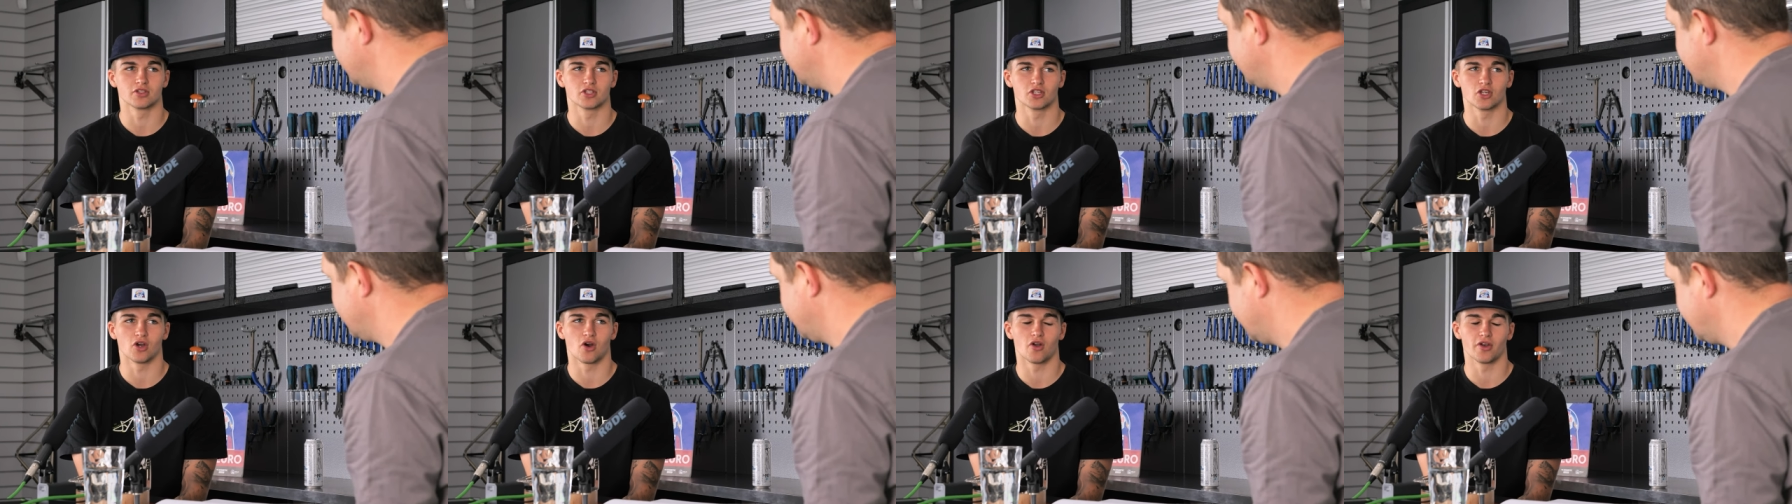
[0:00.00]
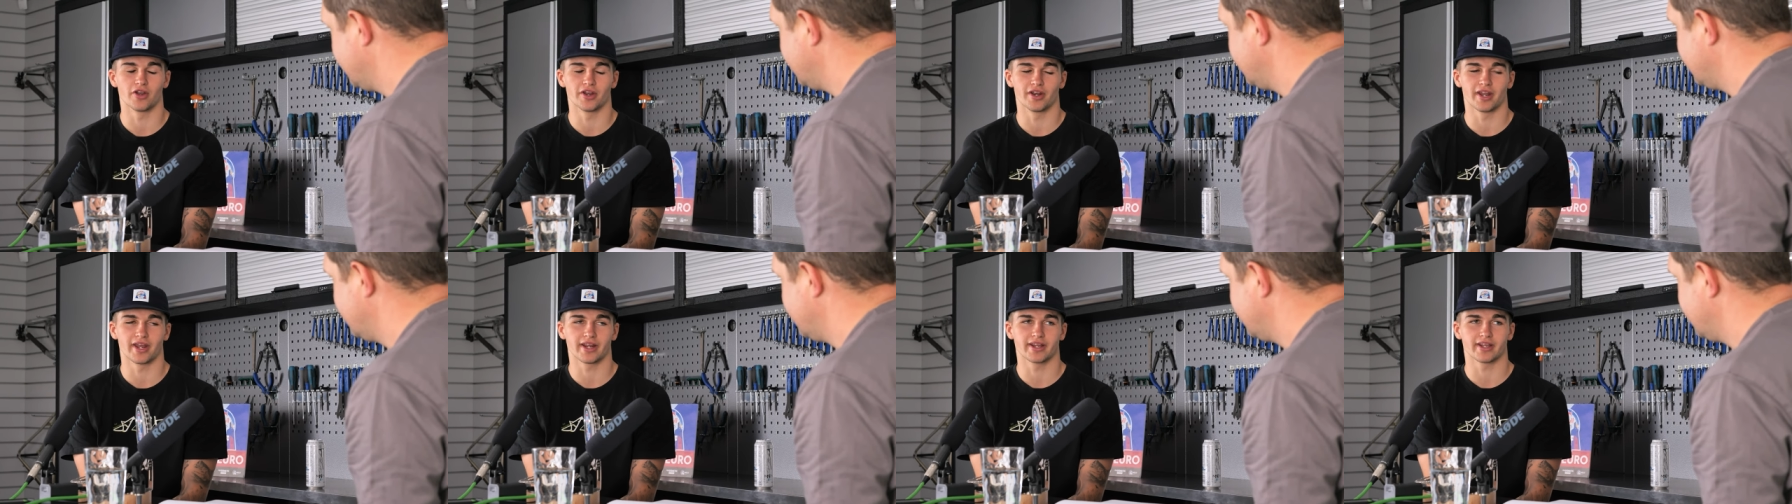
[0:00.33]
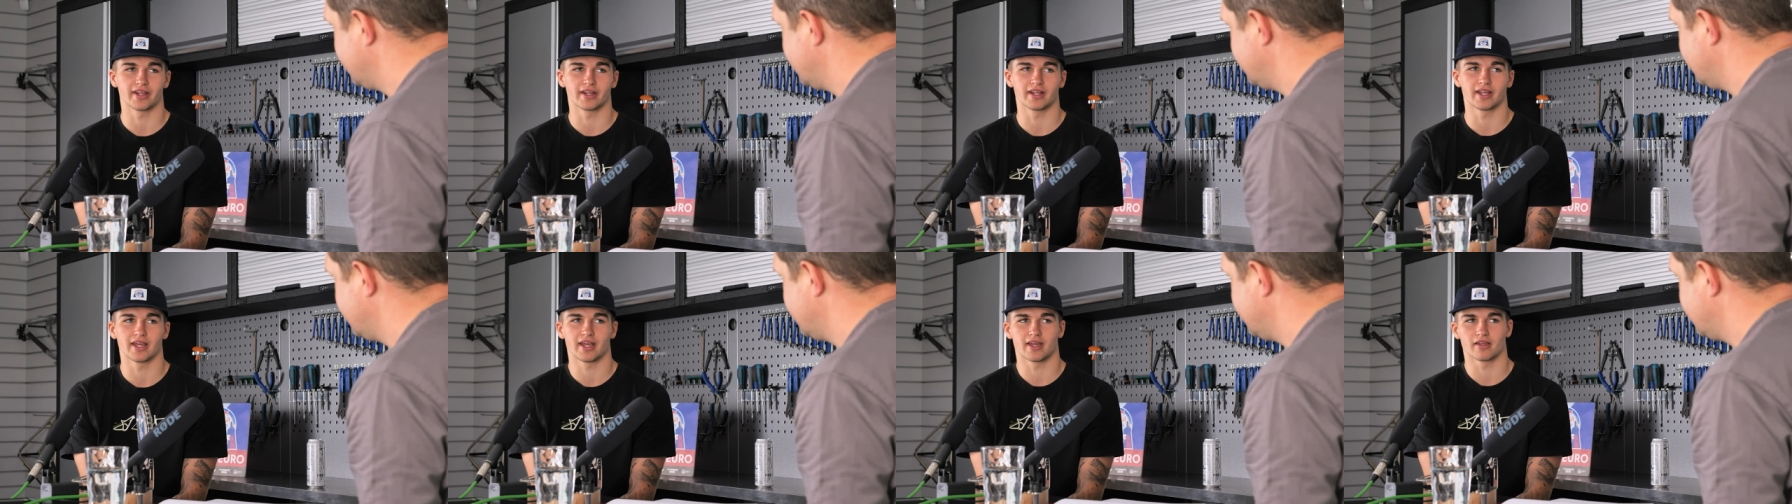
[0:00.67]
gone and I
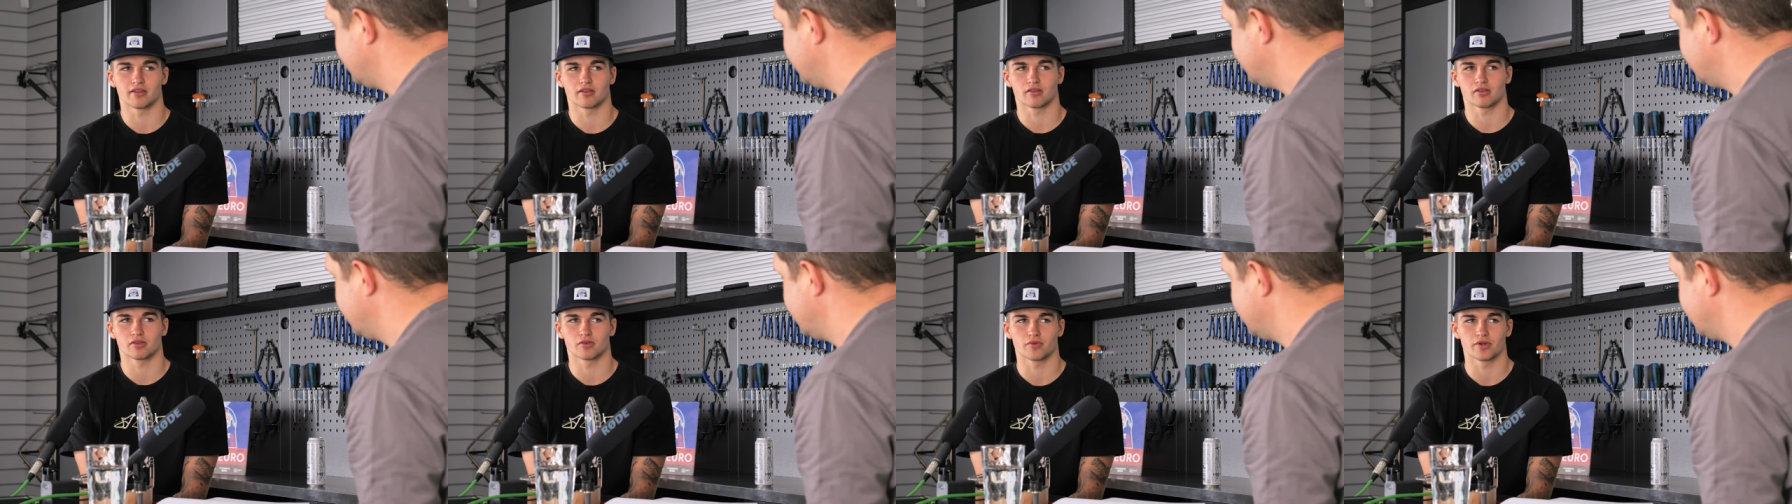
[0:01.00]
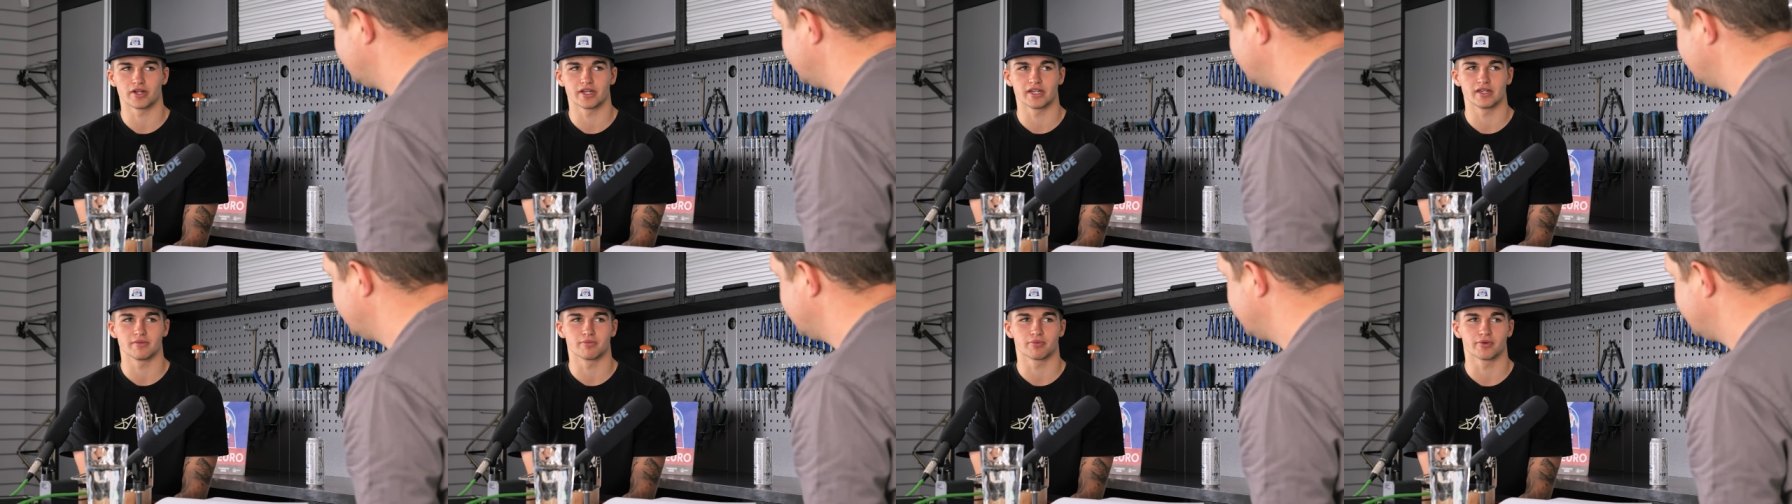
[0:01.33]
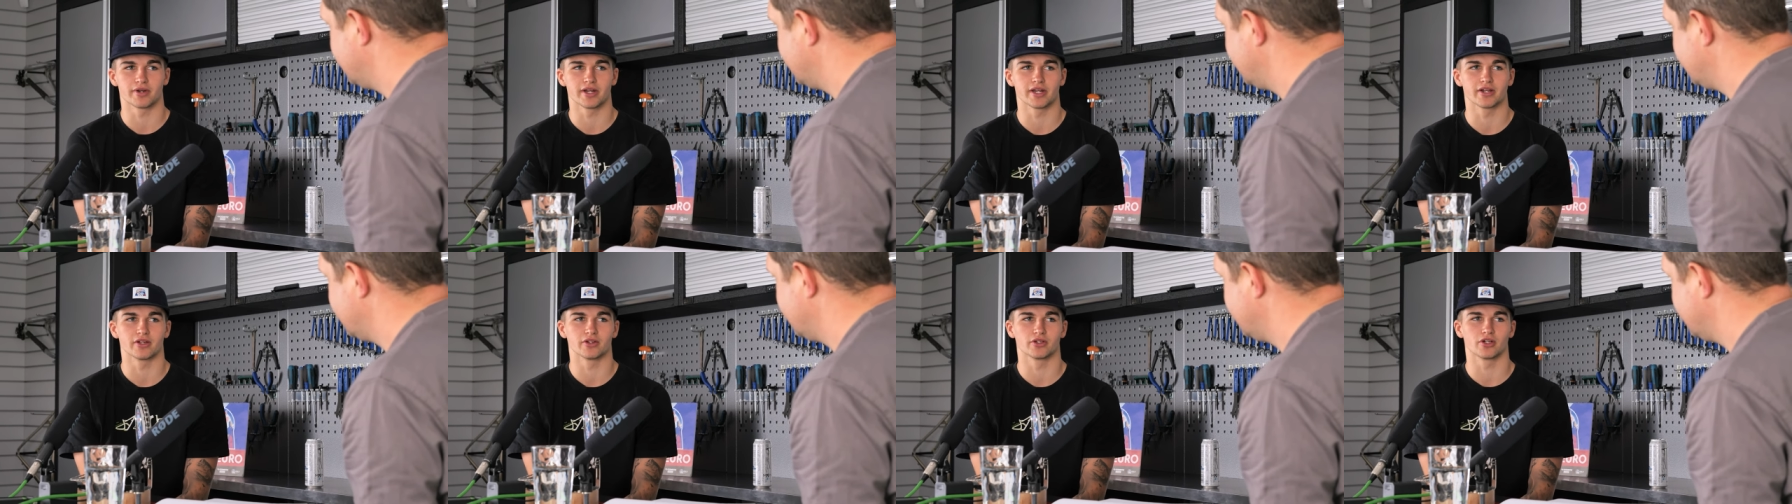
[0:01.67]
can get three
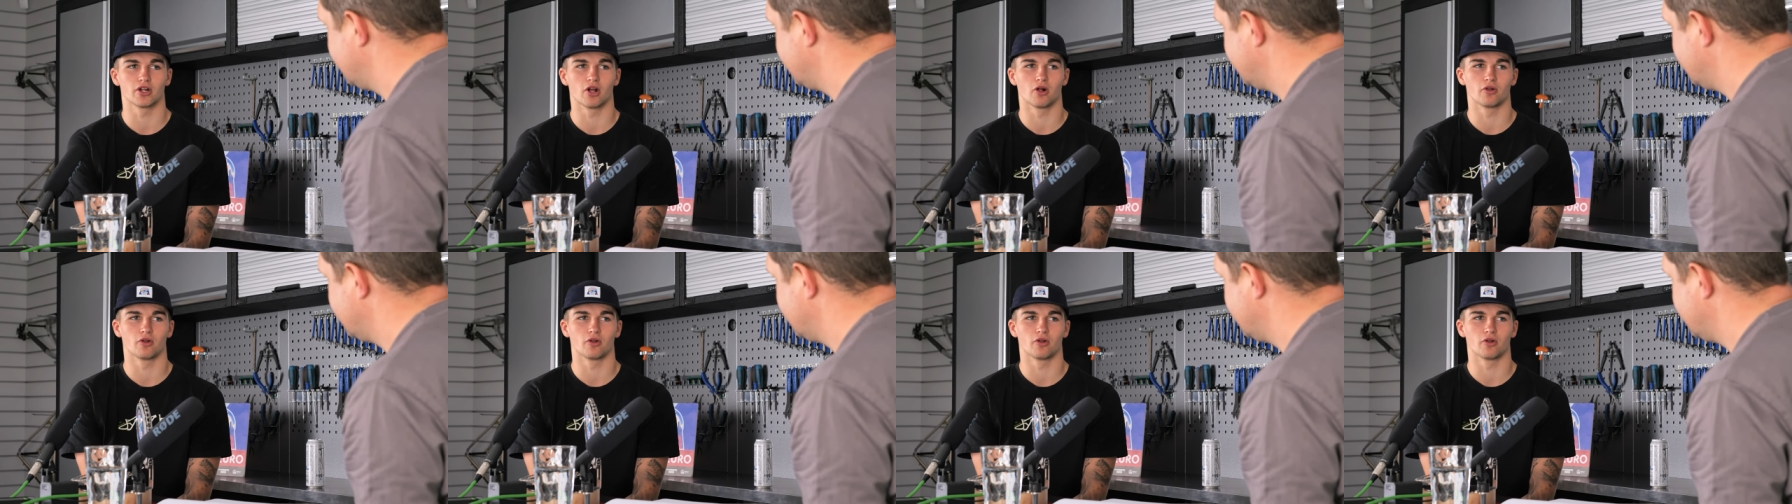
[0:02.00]
pretty good